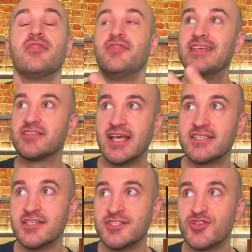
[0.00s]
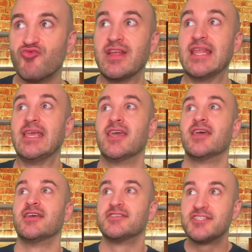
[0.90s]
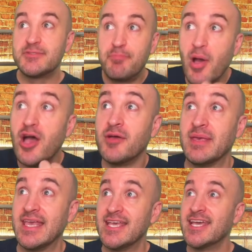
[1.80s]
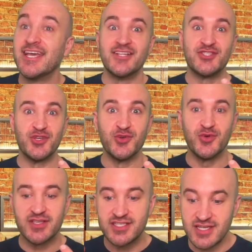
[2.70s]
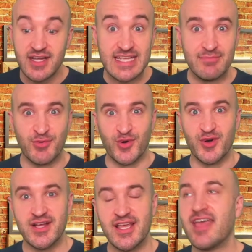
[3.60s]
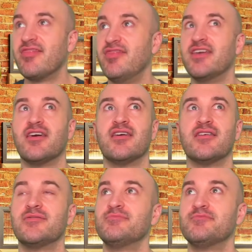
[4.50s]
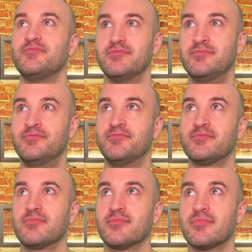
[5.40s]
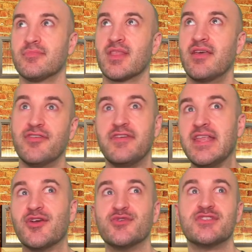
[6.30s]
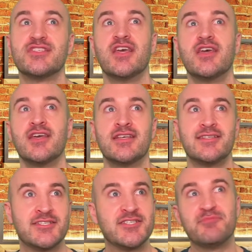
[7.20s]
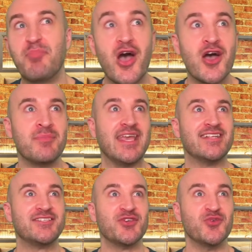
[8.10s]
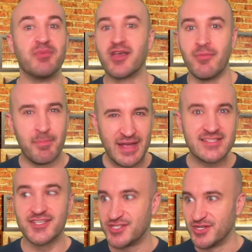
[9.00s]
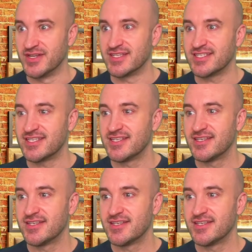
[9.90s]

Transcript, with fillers: these lessons really spur me to study more. The videos spur me to become a better student.